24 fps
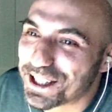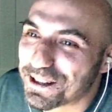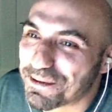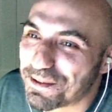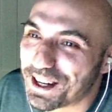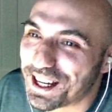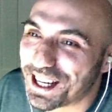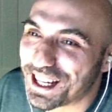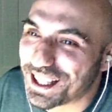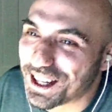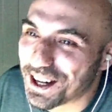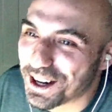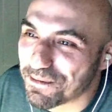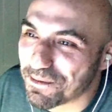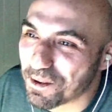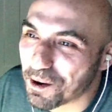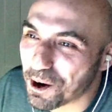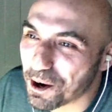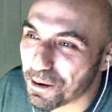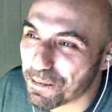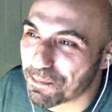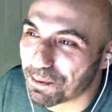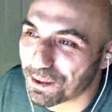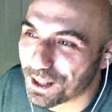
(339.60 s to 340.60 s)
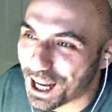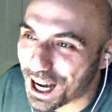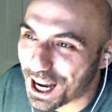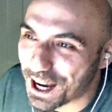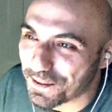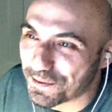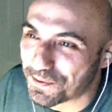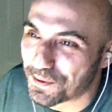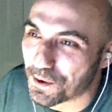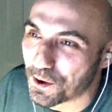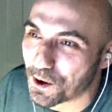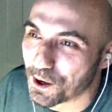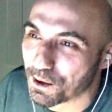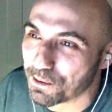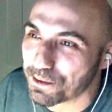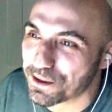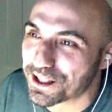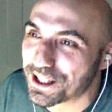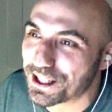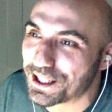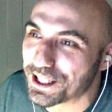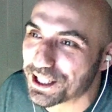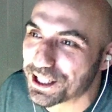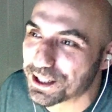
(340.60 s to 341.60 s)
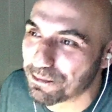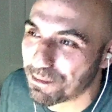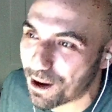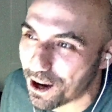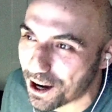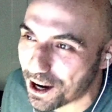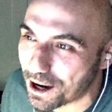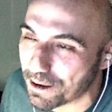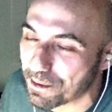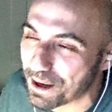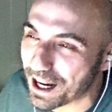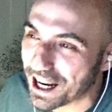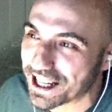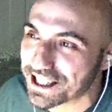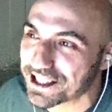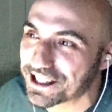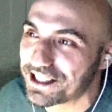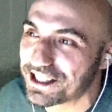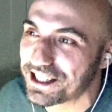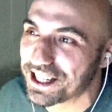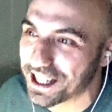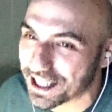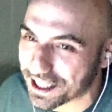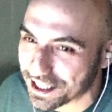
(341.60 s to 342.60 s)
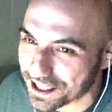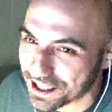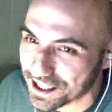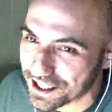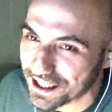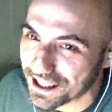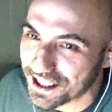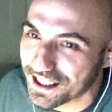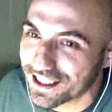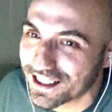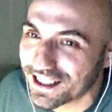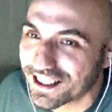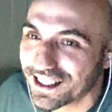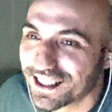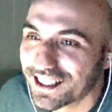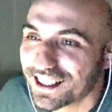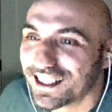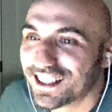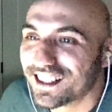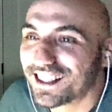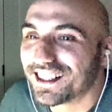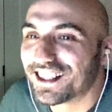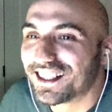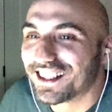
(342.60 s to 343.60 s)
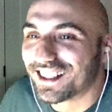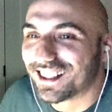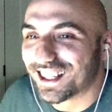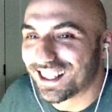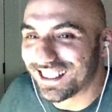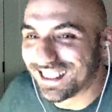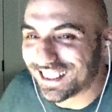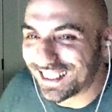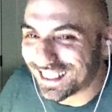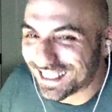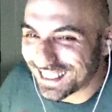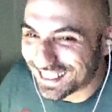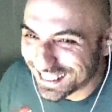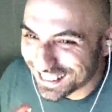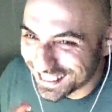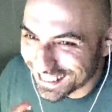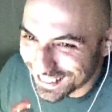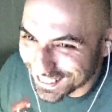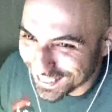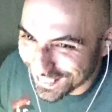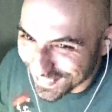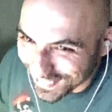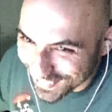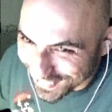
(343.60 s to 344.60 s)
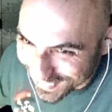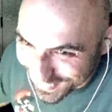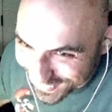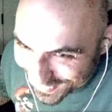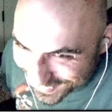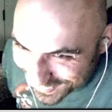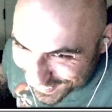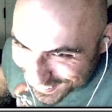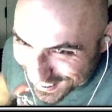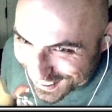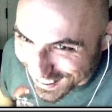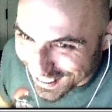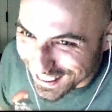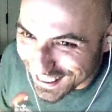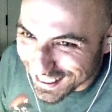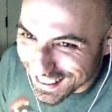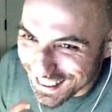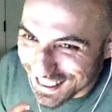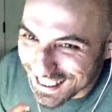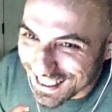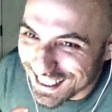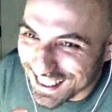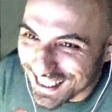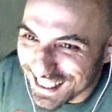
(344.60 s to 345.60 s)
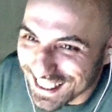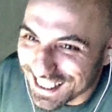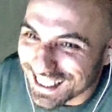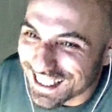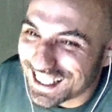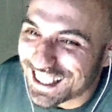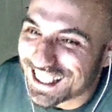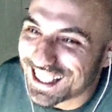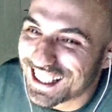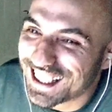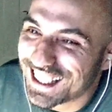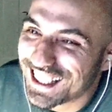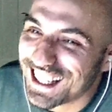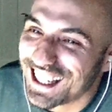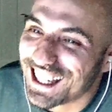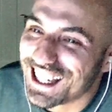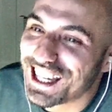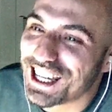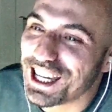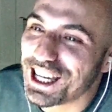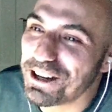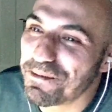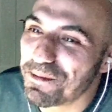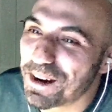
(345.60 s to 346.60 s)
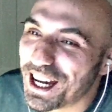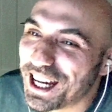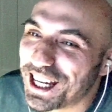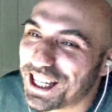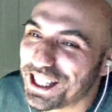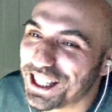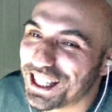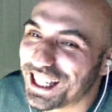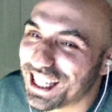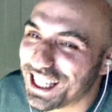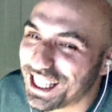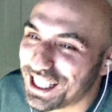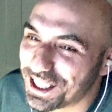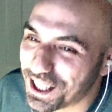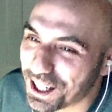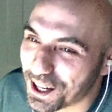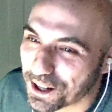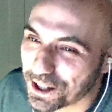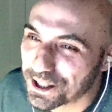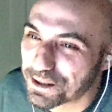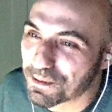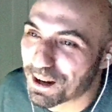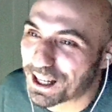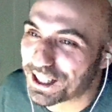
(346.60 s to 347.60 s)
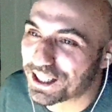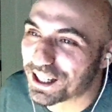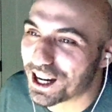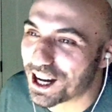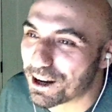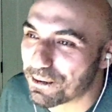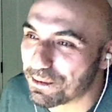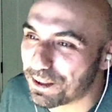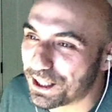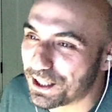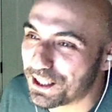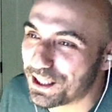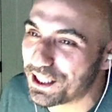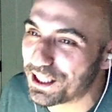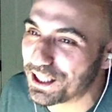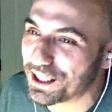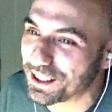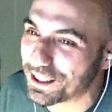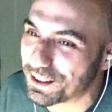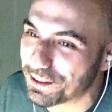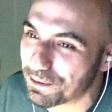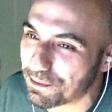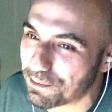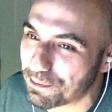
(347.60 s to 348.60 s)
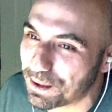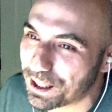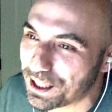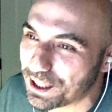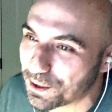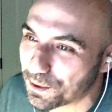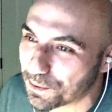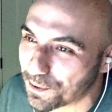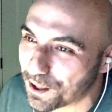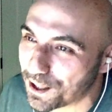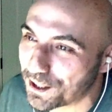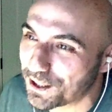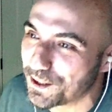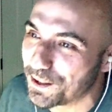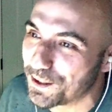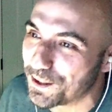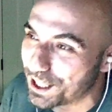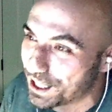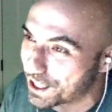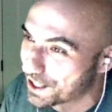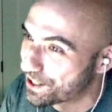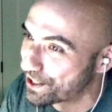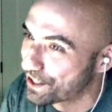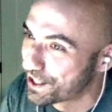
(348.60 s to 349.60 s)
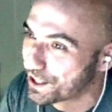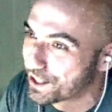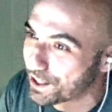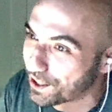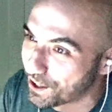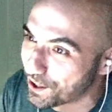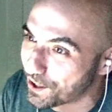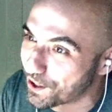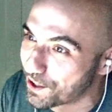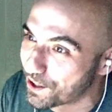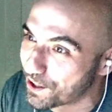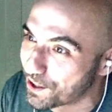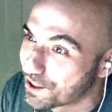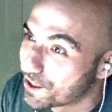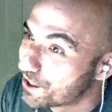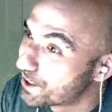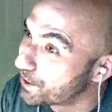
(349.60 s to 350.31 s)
been on more platforms than his mom has dicks. Oh shit! He may he knows may not be the be the one who gets the girl,